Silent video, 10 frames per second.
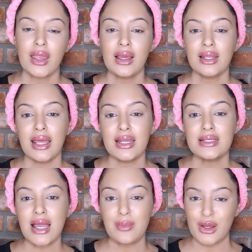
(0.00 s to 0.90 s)

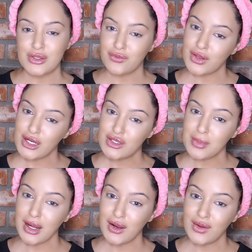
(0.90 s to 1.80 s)
Ladies, I'm going to finish
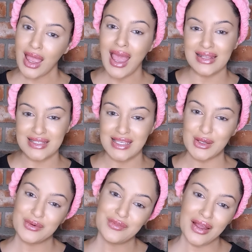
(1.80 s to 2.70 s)
my look and see
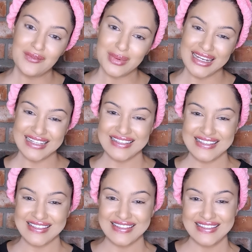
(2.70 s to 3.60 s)
you in 5 minutes.